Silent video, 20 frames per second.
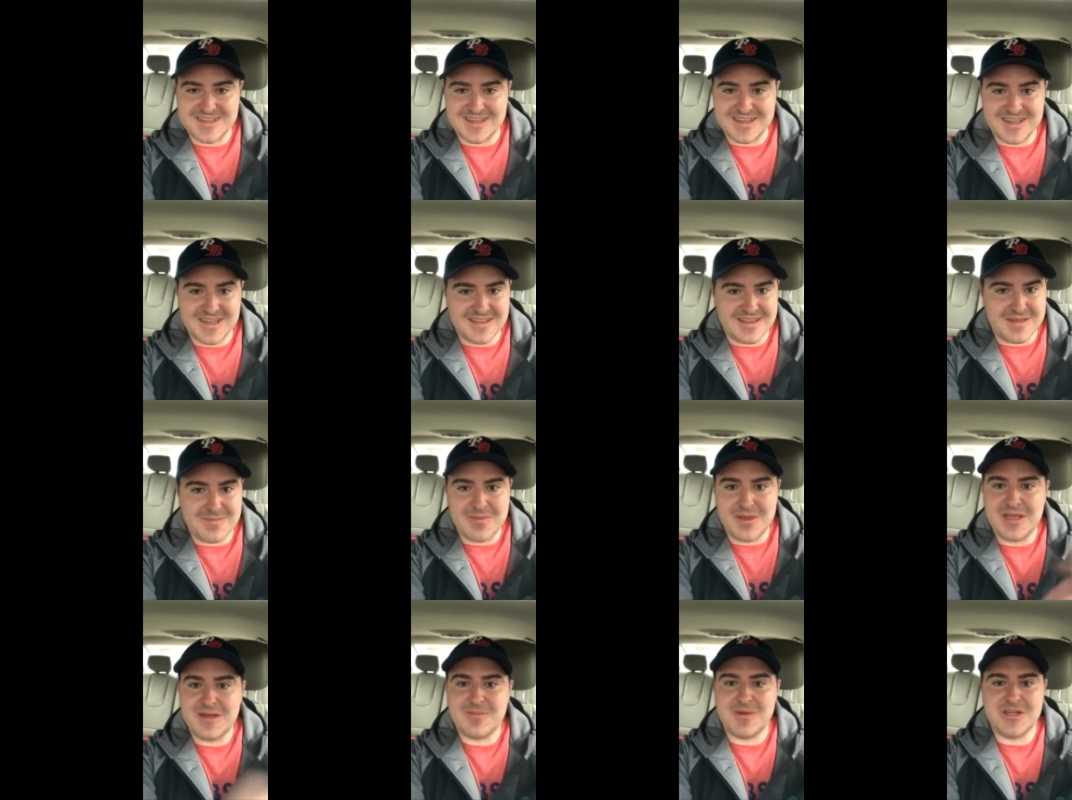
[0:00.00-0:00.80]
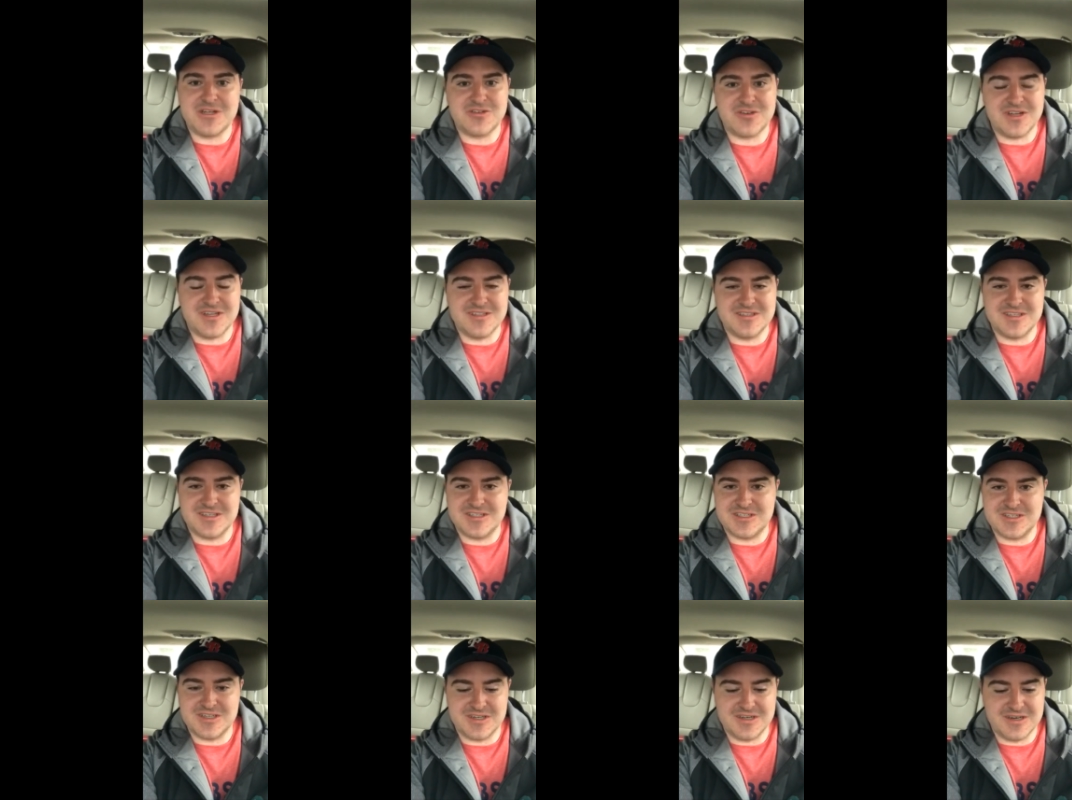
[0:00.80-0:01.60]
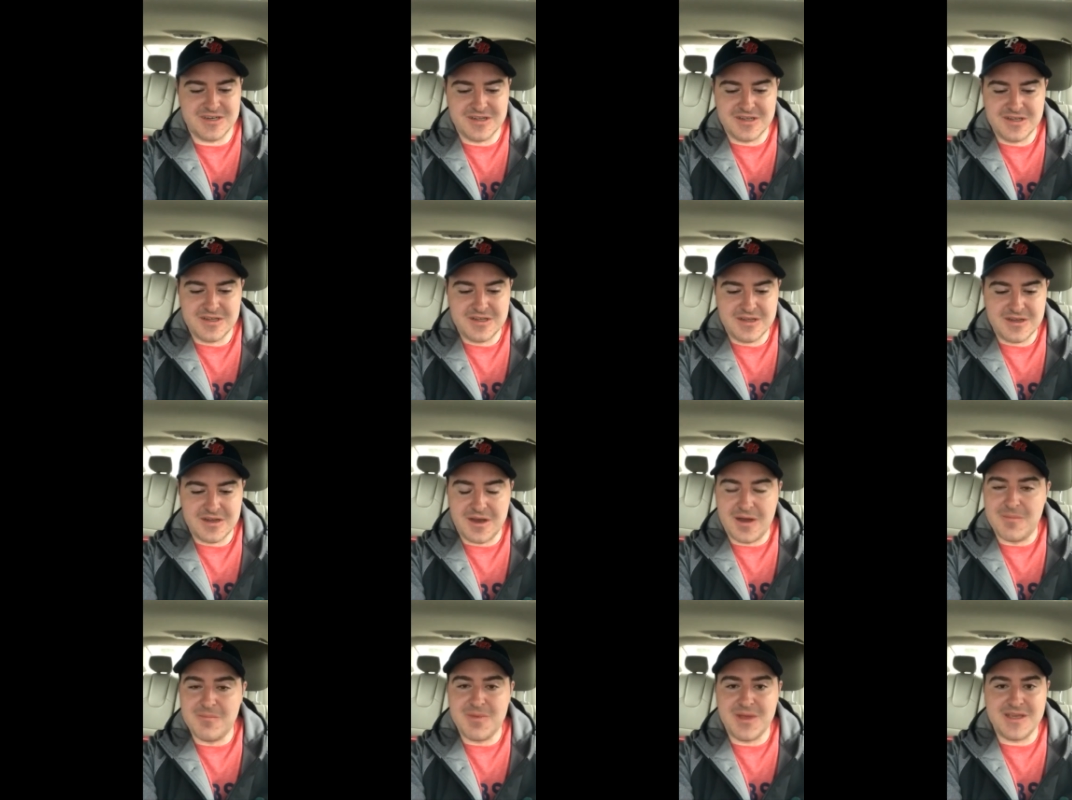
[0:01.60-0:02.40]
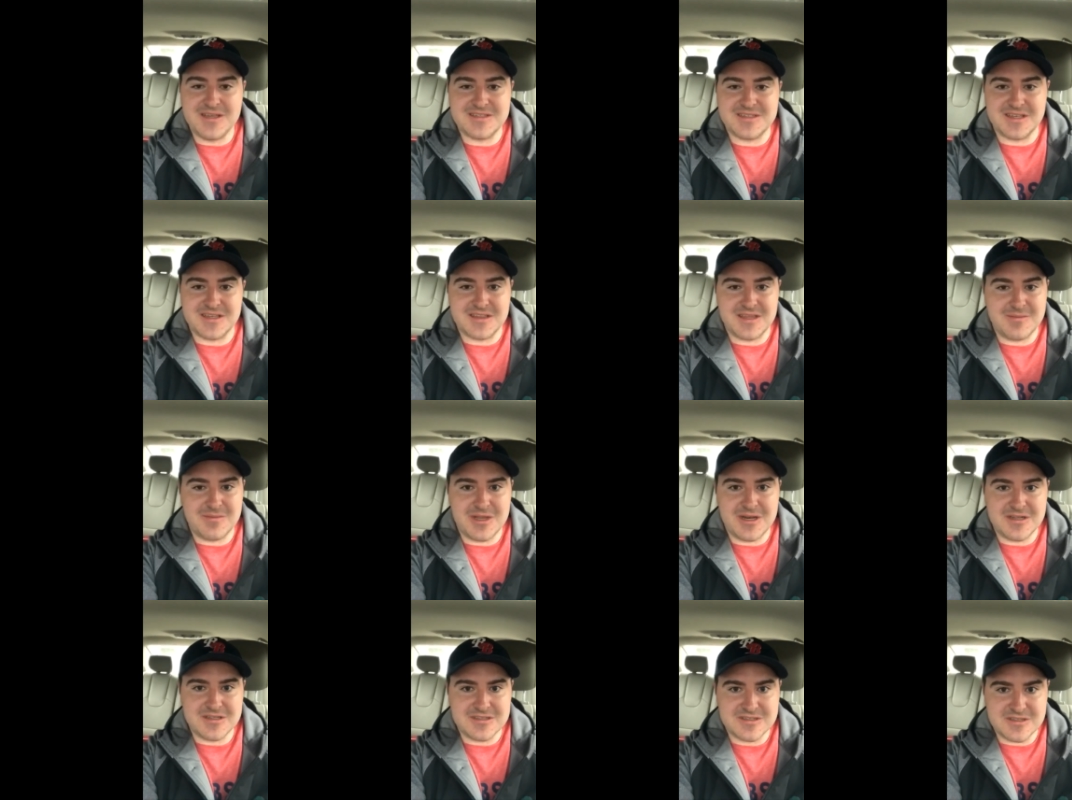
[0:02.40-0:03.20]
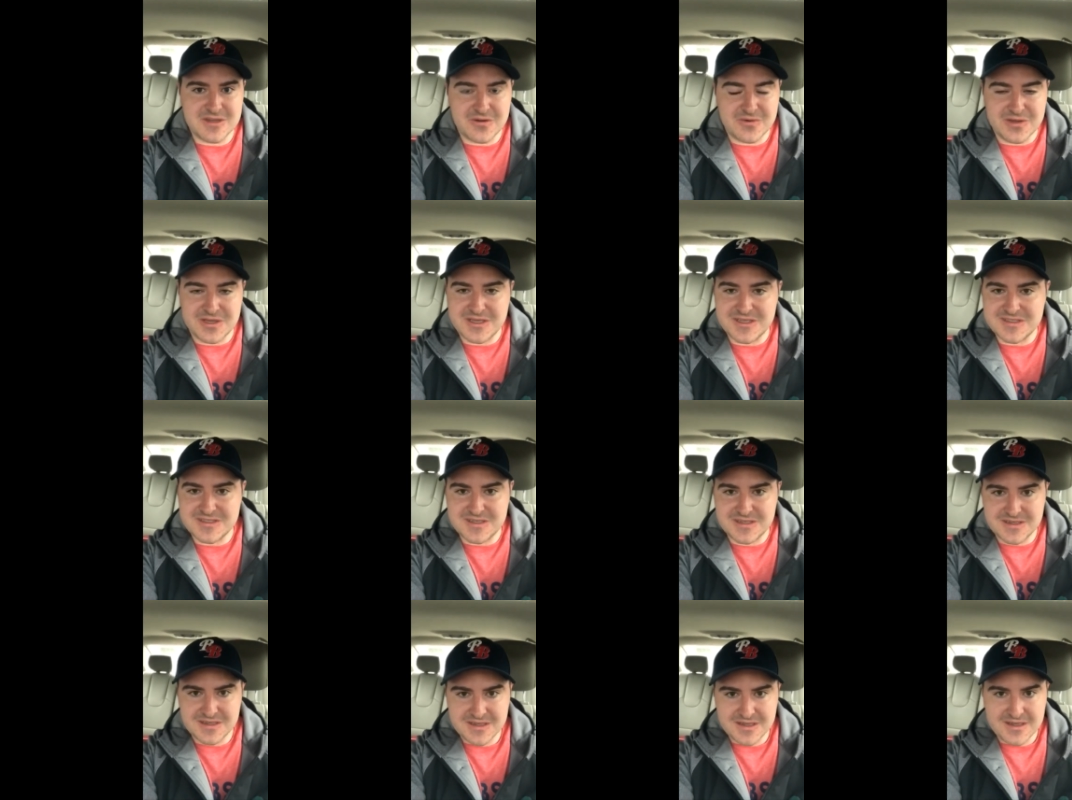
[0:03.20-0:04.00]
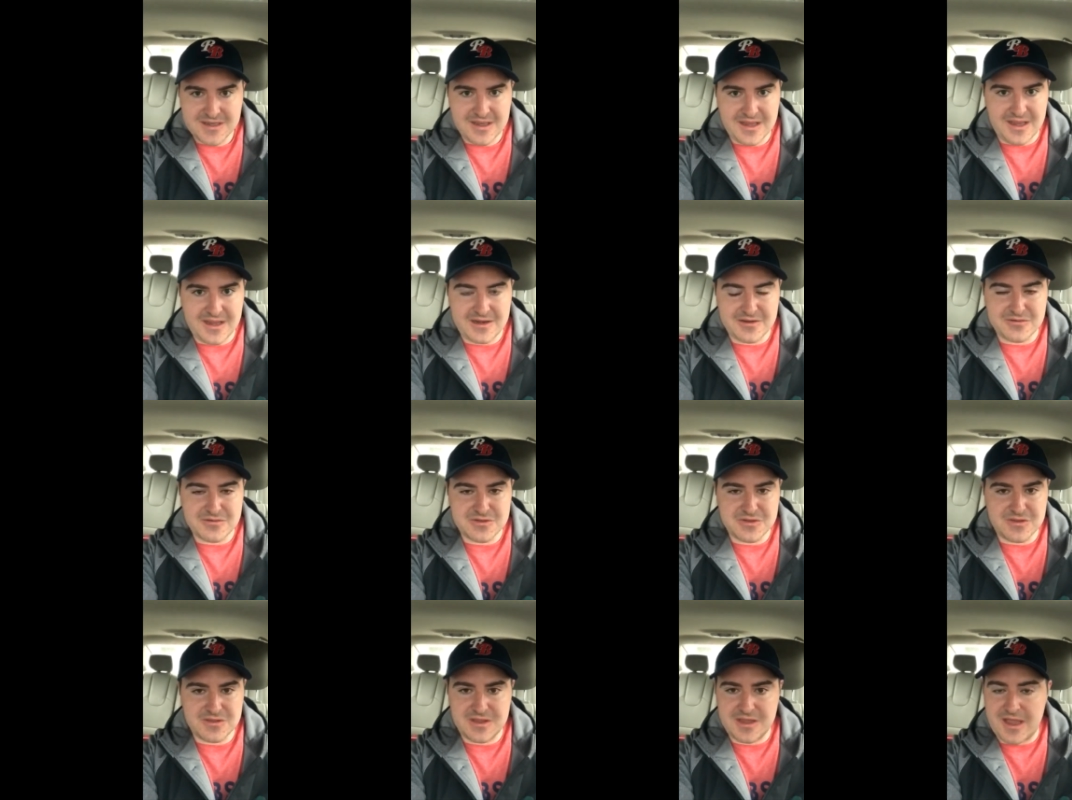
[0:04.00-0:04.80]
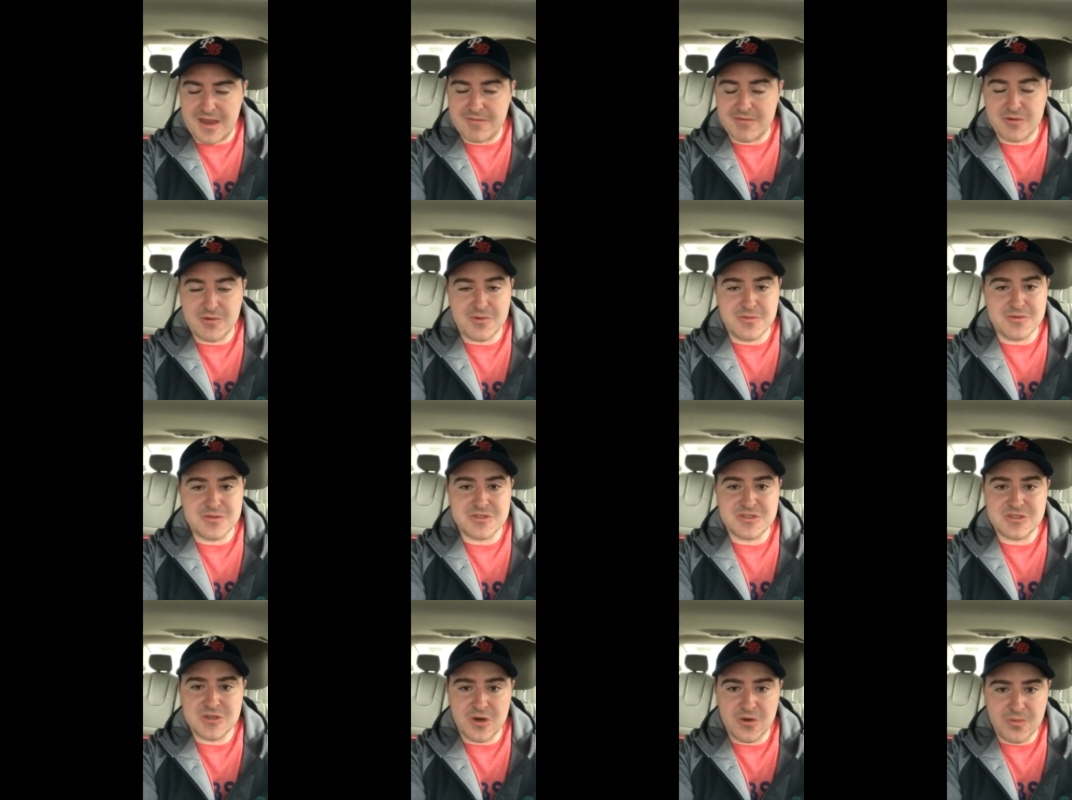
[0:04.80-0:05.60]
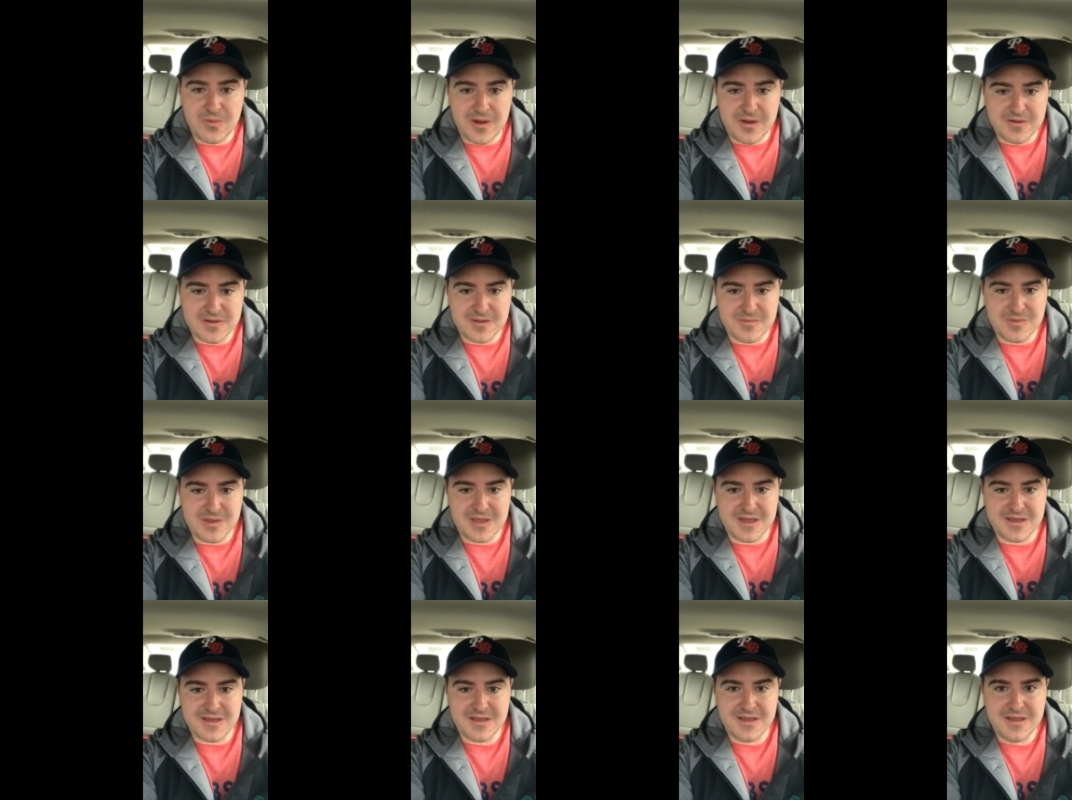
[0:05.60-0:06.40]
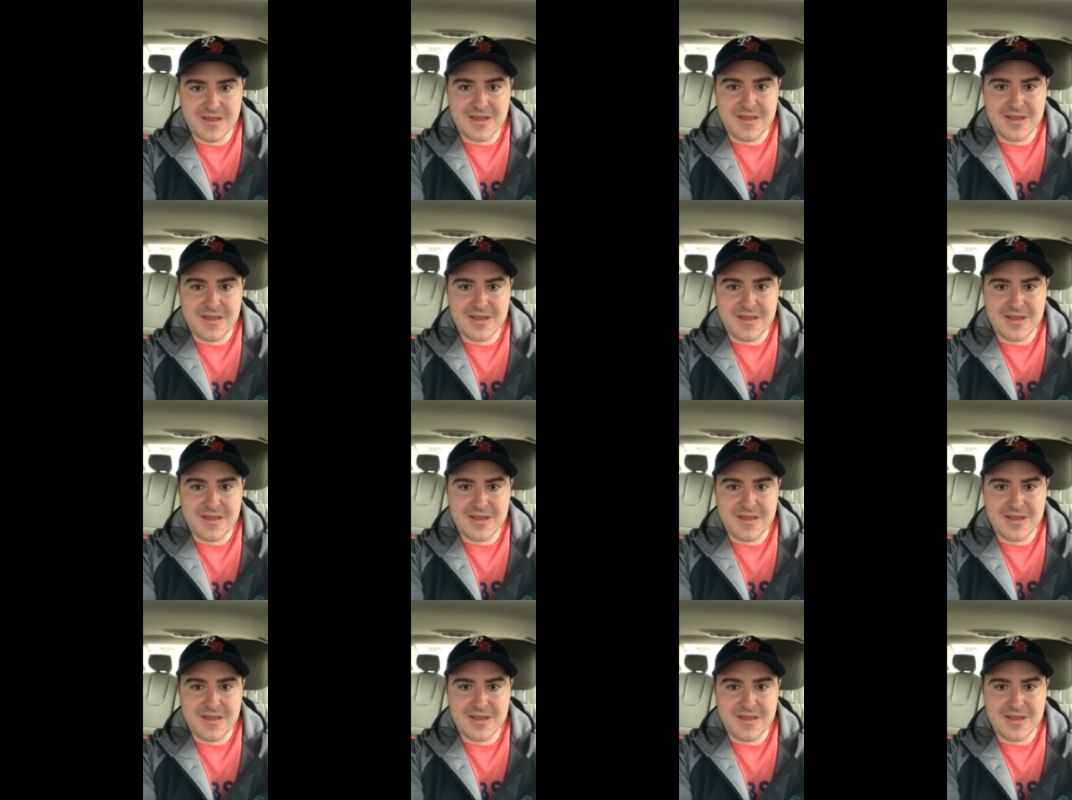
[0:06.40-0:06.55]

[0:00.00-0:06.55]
Again, they made my transition amazing. They made it so easy, and it was everyone was so welcoming.